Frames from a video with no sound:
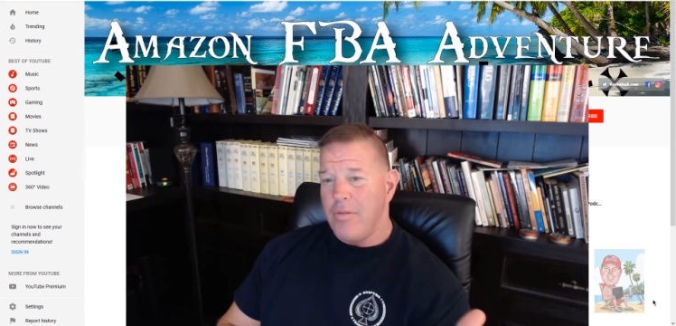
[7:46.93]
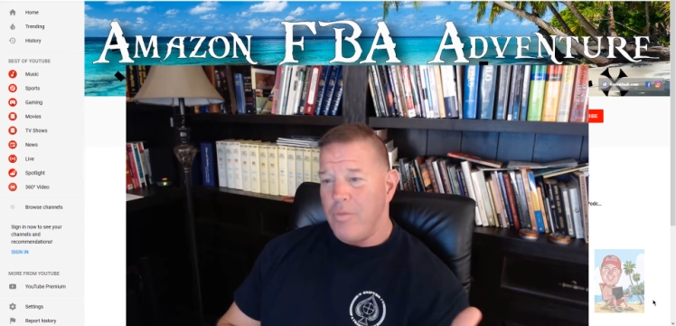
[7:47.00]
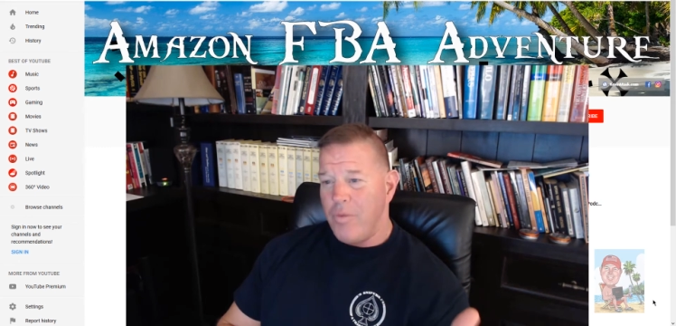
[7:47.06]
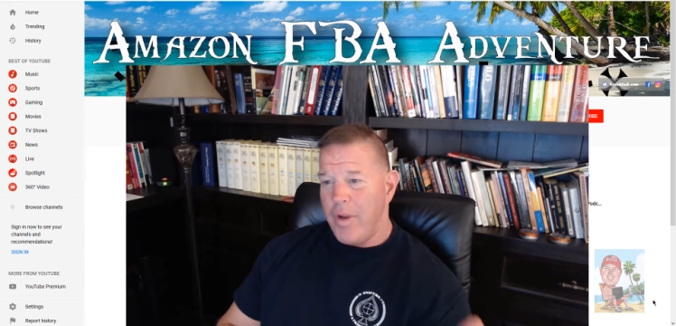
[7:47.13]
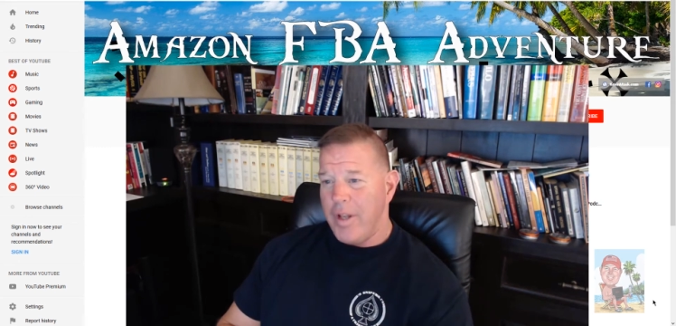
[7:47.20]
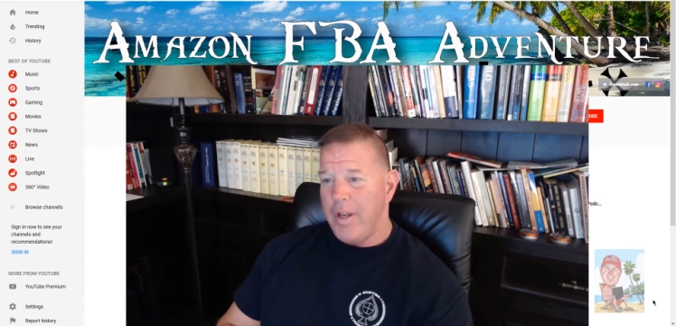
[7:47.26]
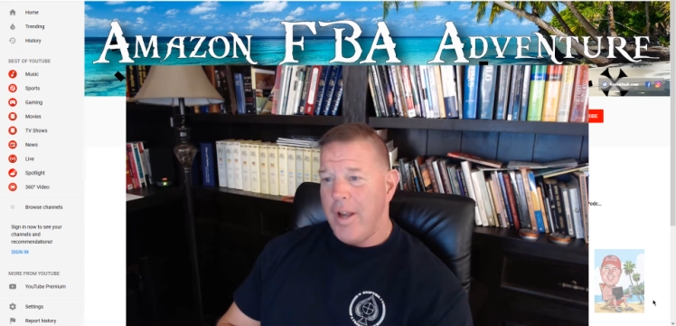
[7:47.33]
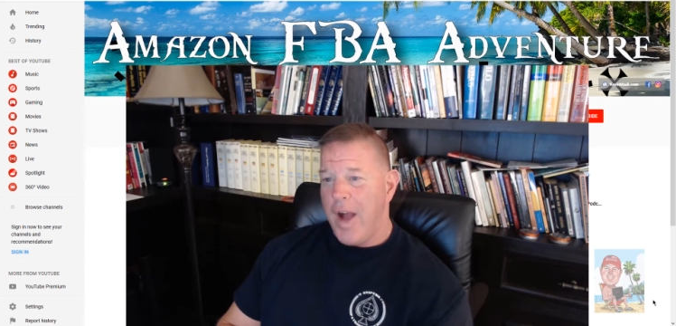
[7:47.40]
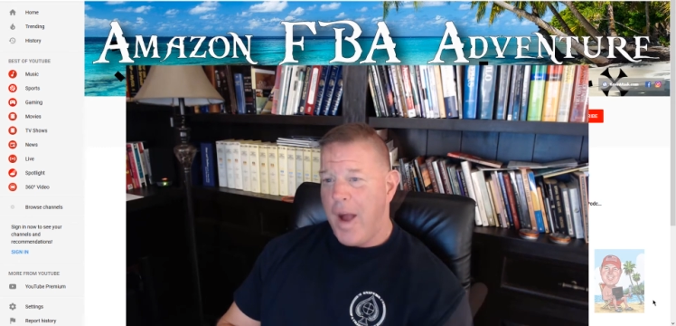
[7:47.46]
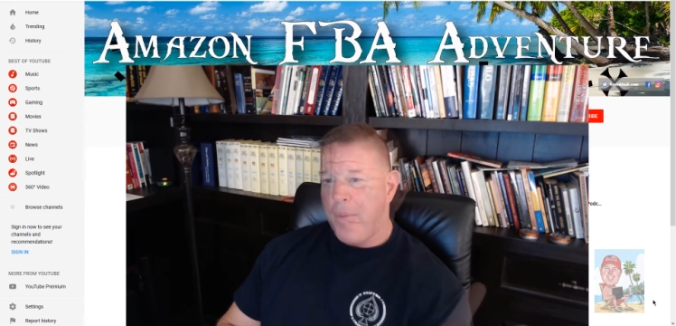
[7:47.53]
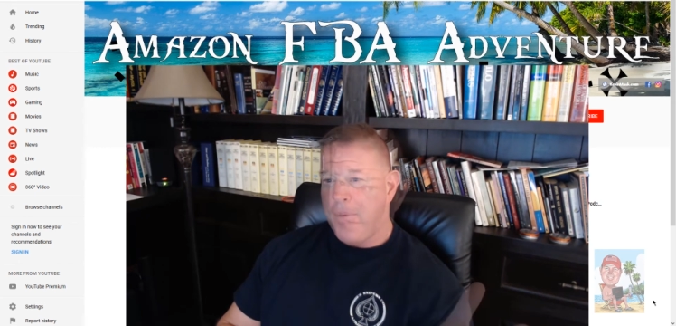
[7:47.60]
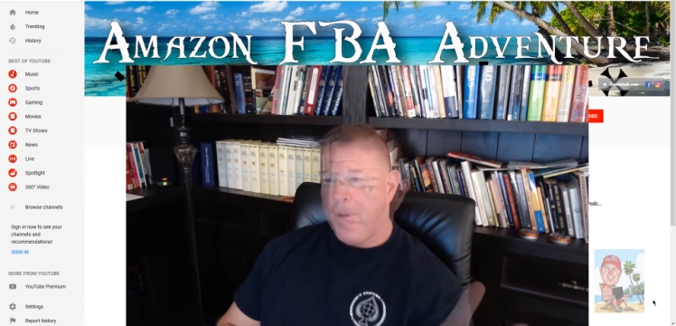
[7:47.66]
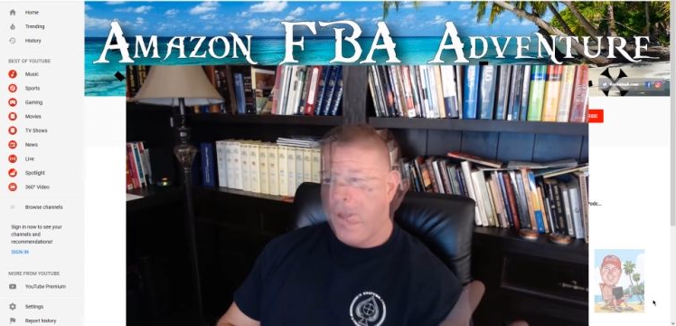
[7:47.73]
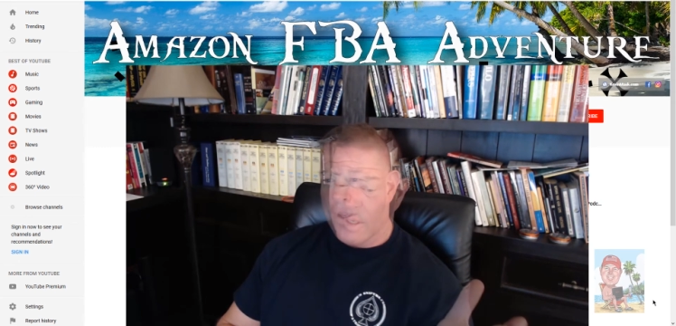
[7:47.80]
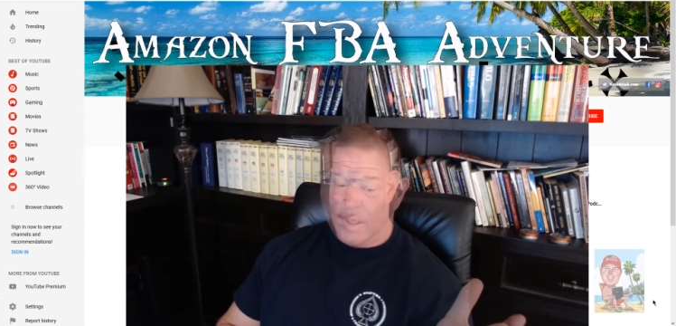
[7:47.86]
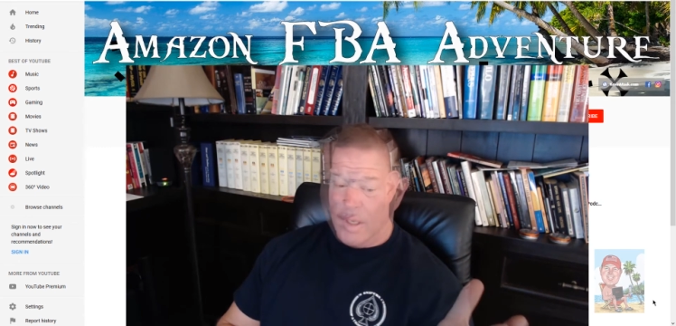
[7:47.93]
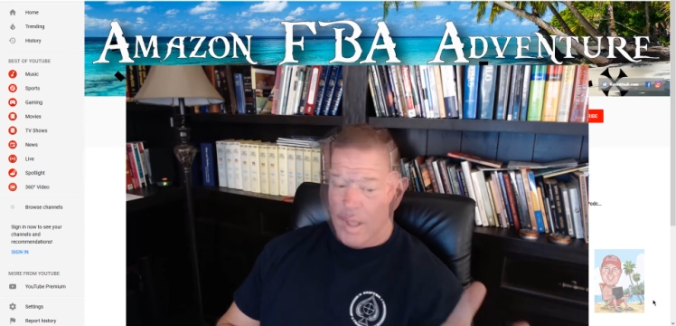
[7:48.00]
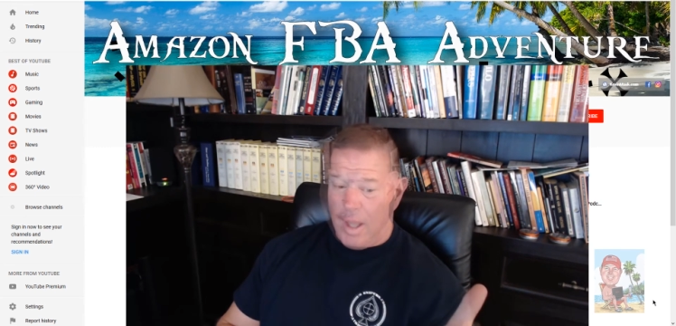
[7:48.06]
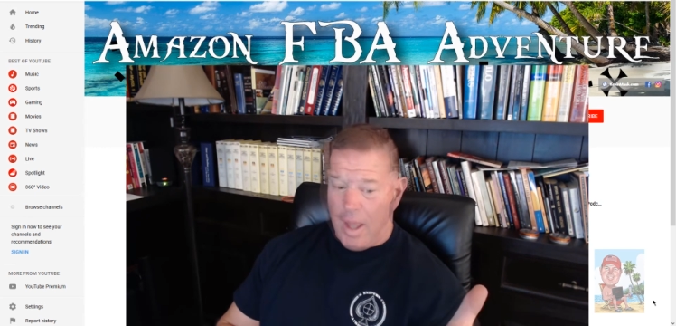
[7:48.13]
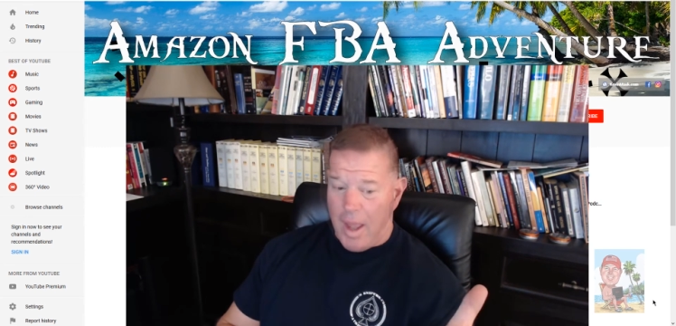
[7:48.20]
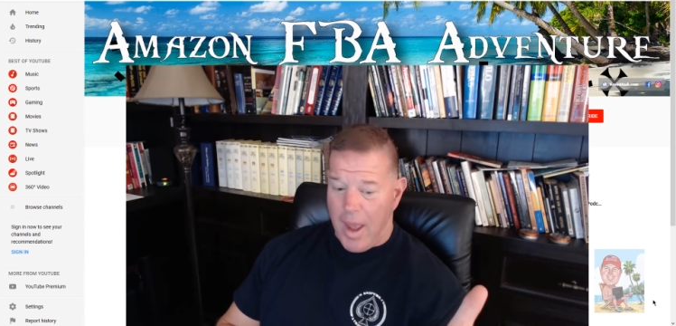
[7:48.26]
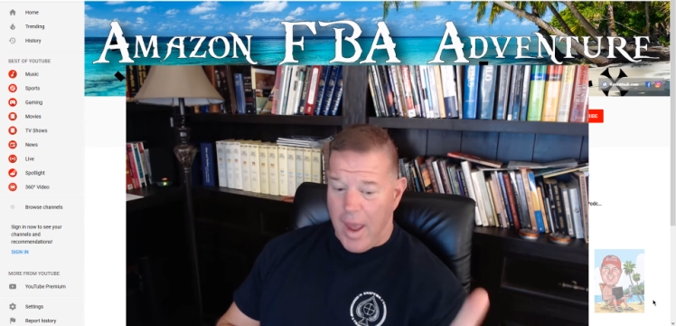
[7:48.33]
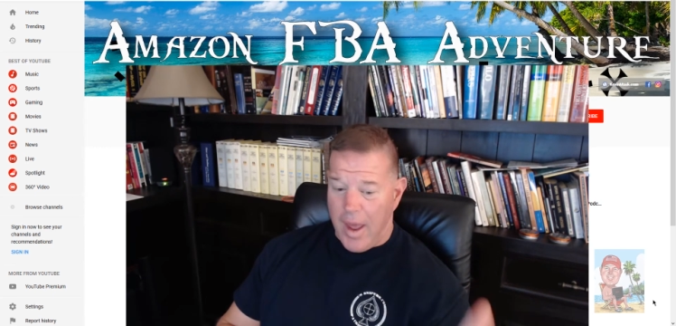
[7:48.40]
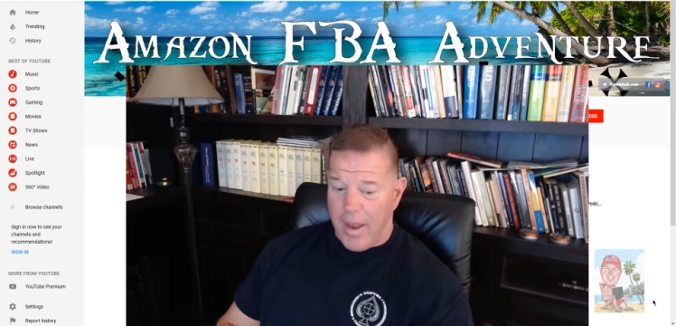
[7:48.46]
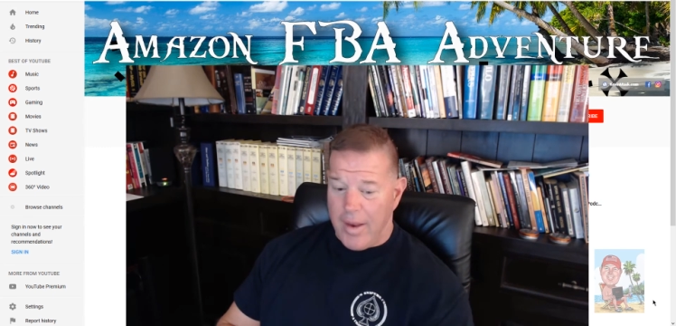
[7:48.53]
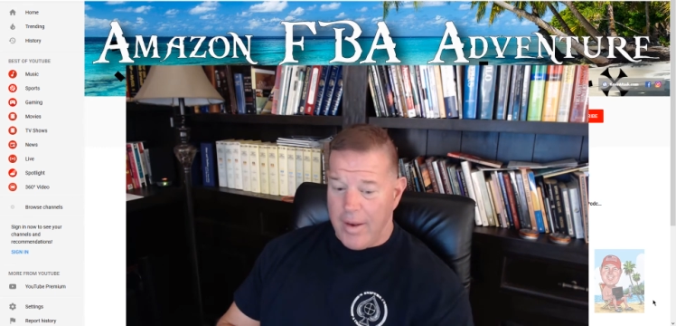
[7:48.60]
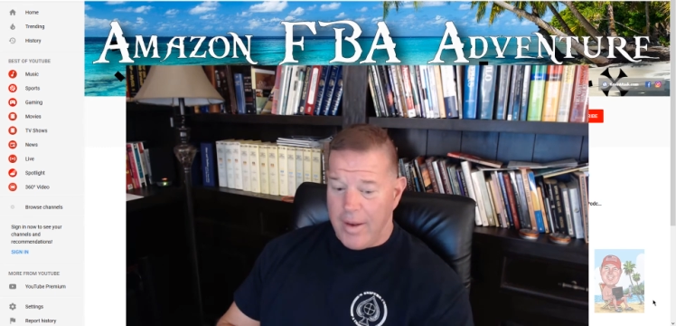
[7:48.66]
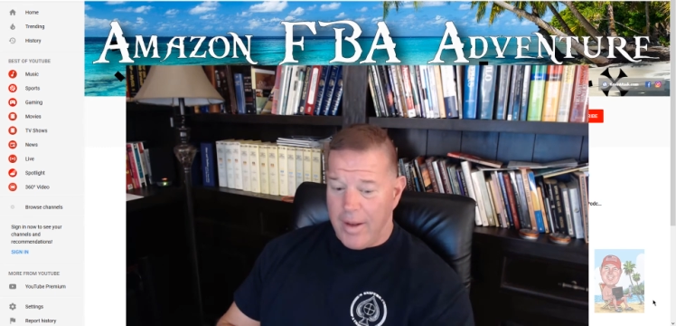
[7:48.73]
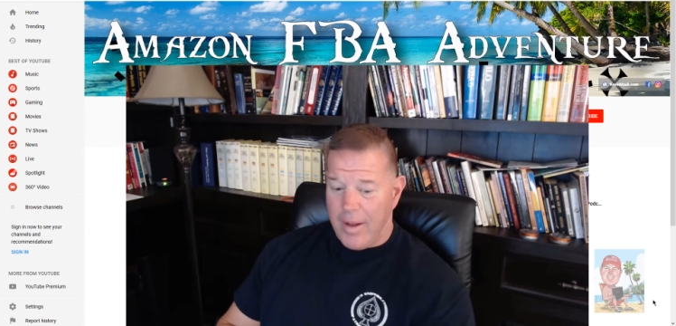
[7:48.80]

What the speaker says: written copy, and